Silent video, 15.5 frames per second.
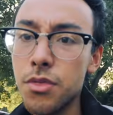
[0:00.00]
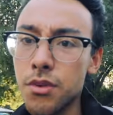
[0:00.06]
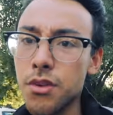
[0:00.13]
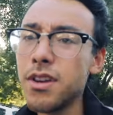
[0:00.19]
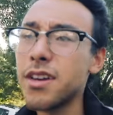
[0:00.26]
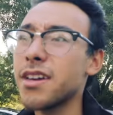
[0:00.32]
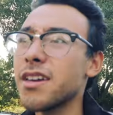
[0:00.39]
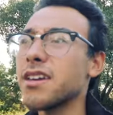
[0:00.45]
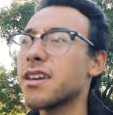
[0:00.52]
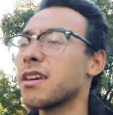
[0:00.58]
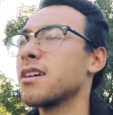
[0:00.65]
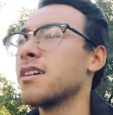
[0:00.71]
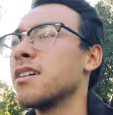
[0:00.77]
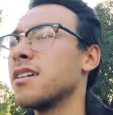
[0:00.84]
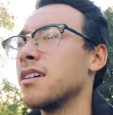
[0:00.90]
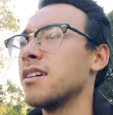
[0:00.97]
three,
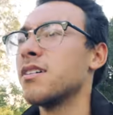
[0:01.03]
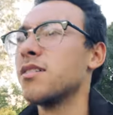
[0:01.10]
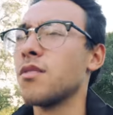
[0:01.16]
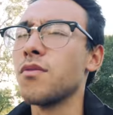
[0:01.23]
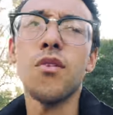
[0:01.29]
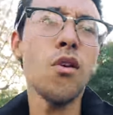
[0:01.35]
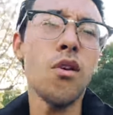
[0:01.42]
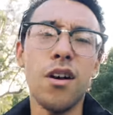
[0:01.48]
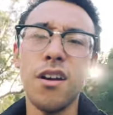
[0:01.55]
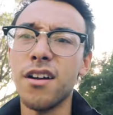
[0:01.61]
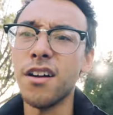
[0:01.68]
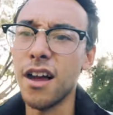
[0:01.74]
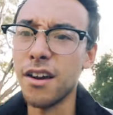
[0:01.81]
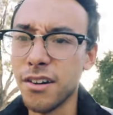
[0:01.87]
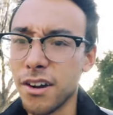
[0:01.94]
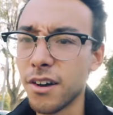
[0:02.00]
four,
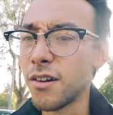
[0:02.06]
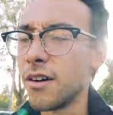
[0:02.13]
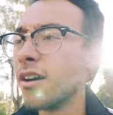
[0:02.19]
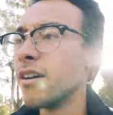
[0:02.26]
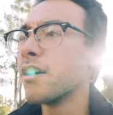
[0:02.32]
I don't know.